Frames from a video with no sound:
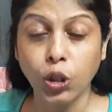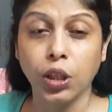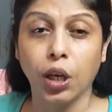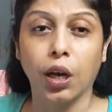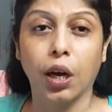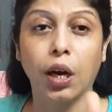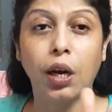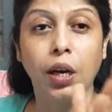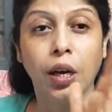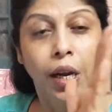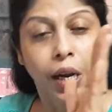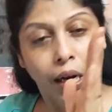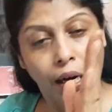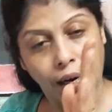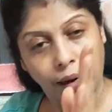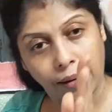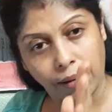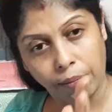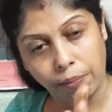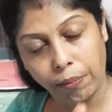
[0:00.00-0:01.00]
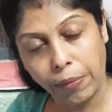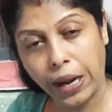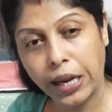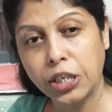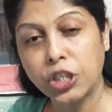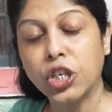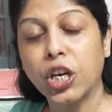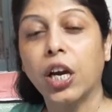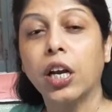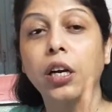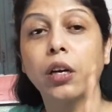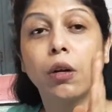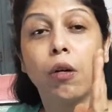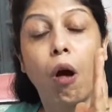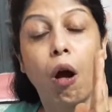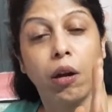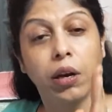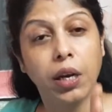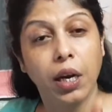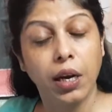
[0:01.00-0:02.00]
the major
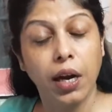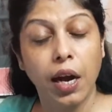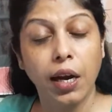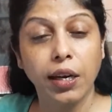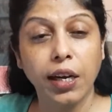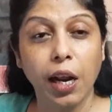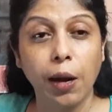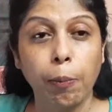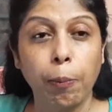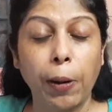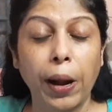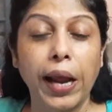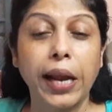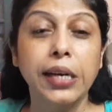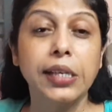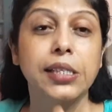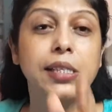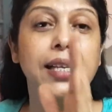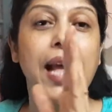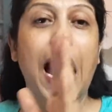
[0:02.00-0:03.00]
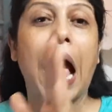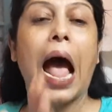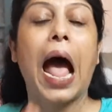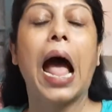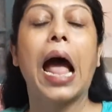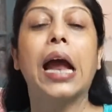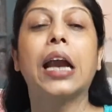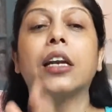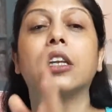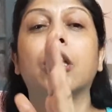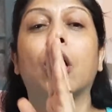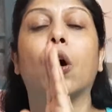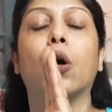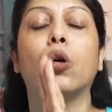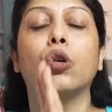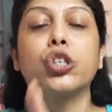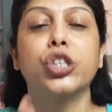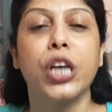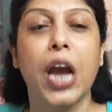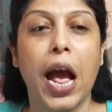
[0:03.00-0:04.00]
continental plates and the
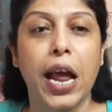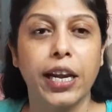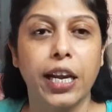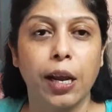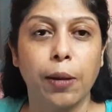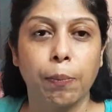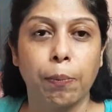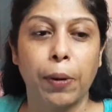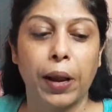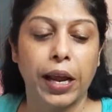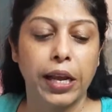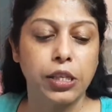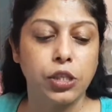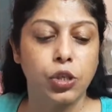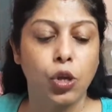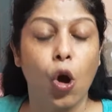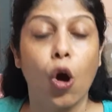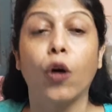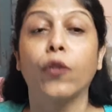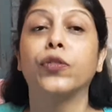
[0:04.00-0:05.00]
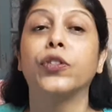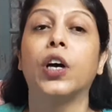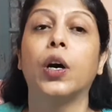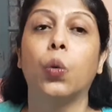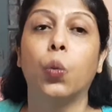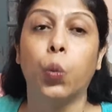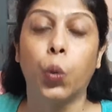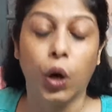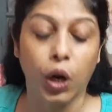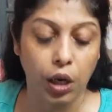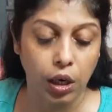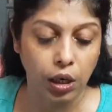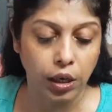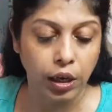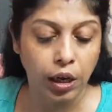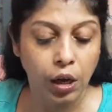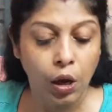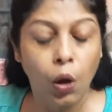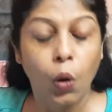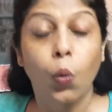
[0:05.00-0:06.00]
oceanic plates of the world
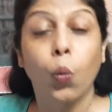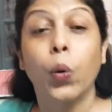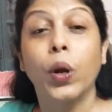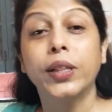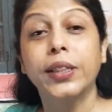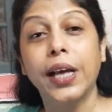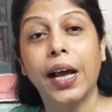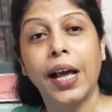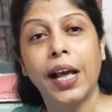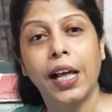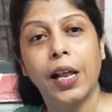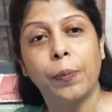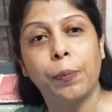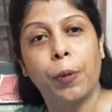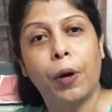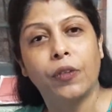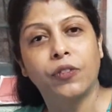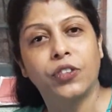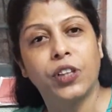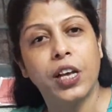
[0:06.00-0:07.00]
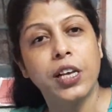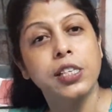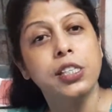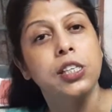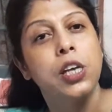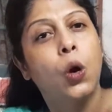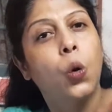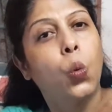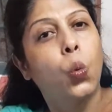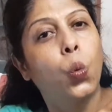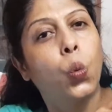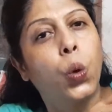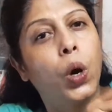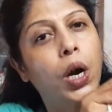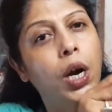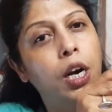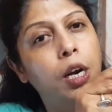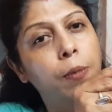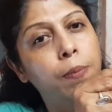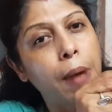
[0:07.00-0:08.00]
with the help of this
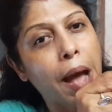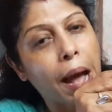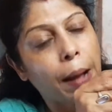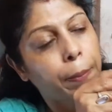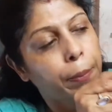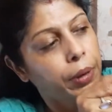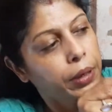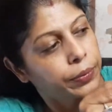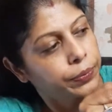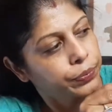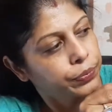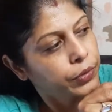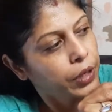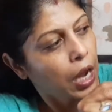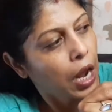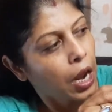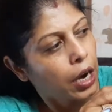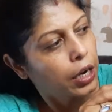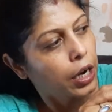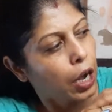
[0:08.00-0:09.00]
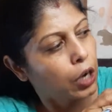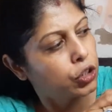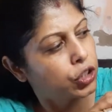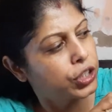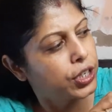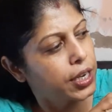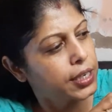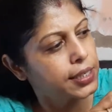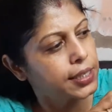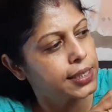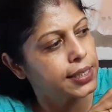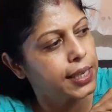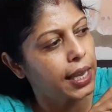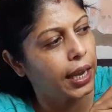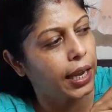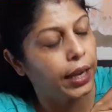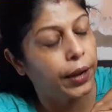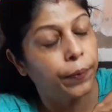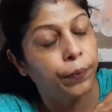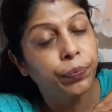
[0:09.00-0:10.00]
world map. Now just
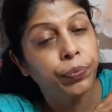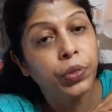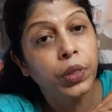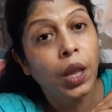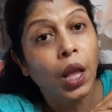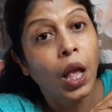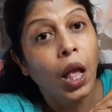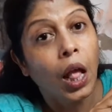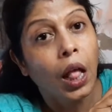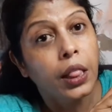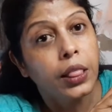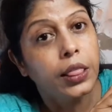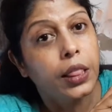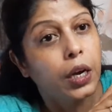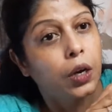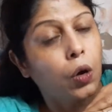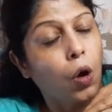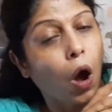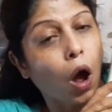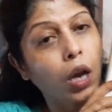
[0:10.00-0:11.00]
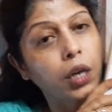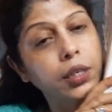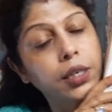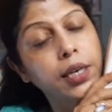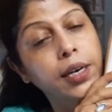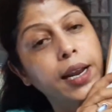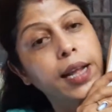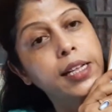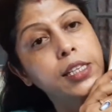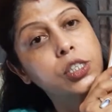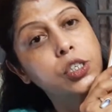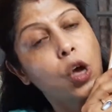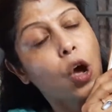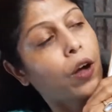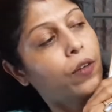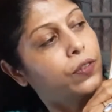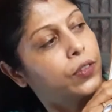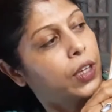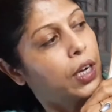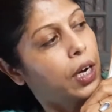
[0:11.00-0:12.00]
see the continents
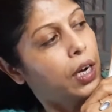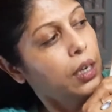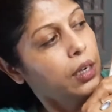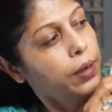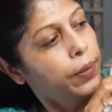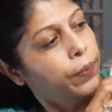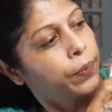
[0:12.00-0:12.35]
of the